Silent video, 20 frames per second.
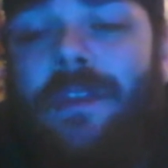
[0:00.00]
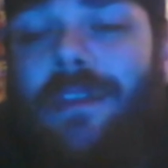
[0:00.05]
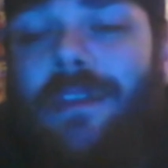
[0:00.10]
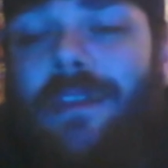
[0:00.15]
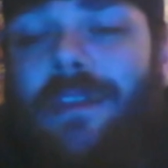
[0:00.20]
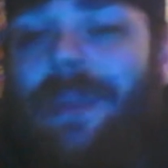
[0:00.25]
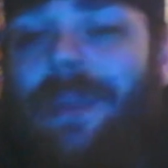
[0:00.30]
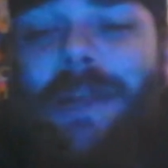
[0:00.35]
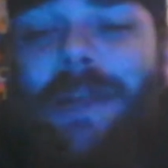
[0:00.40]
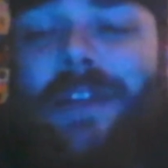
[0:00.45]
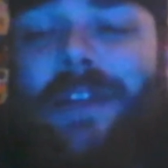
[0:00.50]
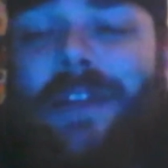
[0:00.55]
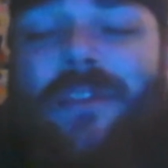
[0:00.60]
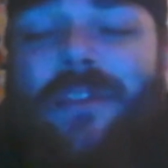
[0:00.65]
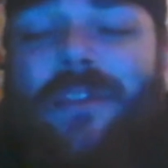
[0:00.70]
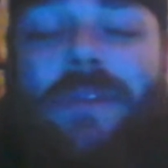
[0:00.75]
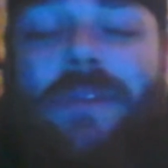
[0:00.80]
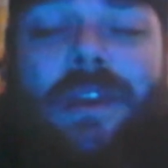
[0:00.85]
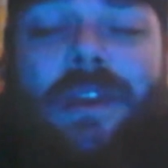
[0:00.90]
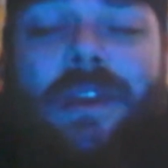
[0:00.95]
That match to
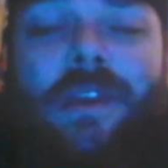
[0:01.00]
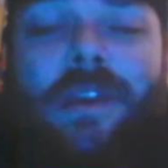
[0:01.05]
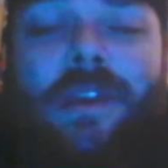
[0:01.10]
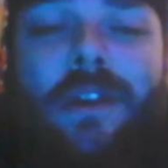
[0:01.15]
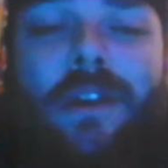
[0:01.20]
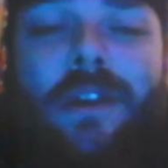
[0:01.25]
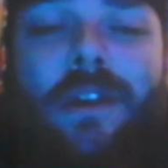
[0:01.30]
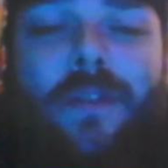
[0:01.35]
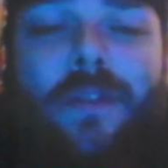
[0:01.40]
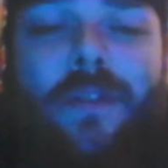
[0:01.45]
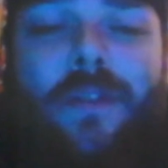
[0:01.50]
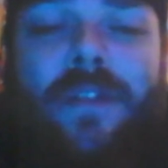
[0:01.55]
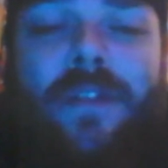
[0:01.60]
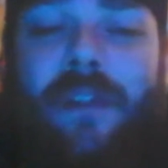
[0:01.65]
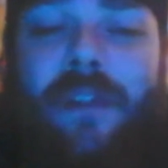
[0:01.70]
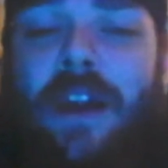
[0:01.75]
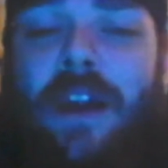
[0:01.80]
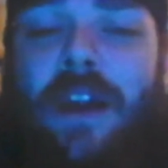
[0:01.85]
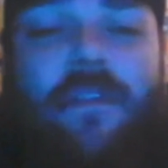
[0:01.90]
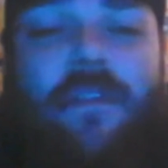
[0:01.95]
me was a
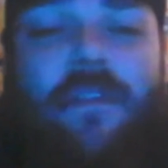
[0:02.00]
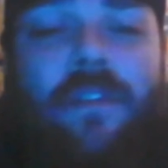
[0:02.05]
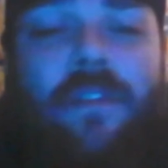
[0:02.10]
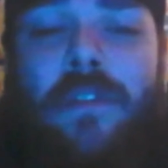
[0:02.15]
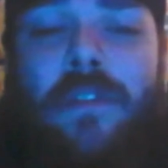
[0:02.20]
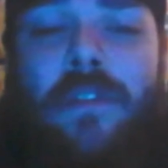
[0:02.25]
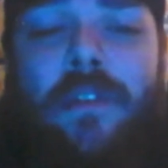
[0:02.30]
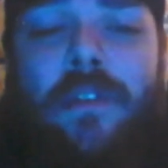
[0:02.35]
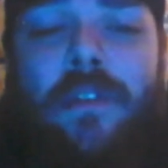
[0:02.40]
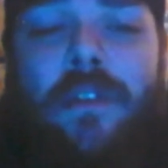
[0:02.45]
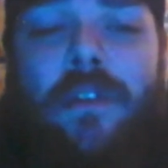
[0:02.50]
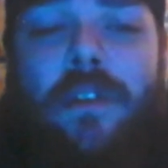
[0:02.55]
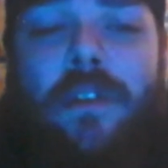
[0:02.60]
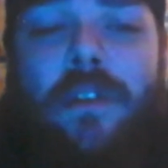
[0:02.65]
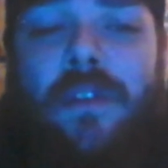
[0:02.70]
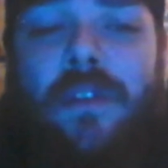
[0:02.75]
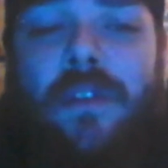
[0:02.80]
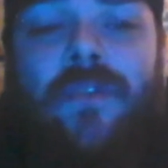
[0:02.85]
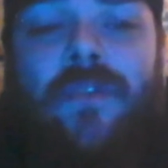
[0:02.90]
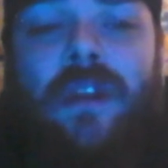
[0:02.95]
5.
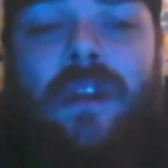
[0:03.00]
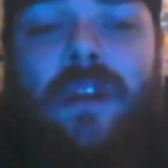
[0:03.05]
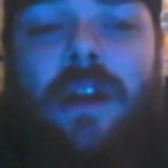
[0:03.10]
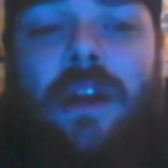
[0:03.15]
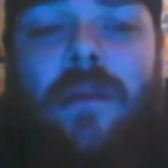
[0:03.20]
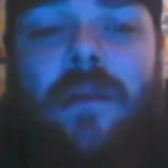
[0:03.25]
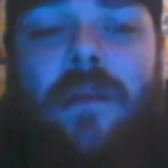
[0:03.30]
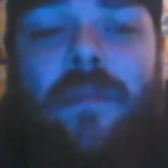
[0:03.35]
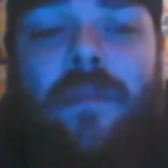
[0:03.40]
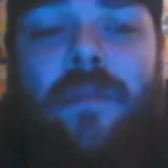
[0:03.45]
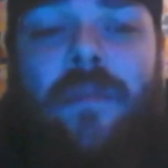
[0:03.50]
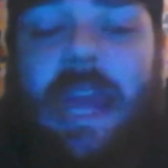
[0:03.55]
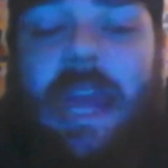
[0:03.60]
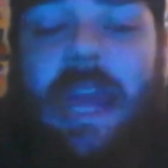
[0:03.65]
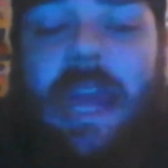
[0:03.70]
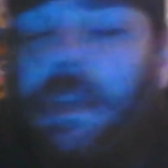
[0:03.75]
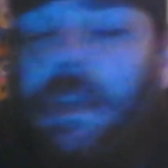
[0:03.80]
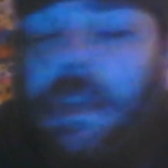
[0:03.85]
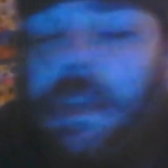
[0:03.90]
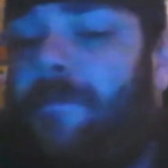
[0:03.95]
Straight up. The
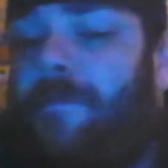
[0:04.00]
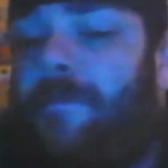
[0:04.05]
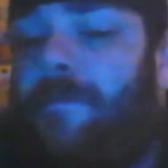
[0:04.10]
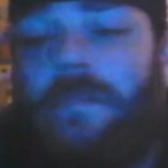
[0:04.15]
ending.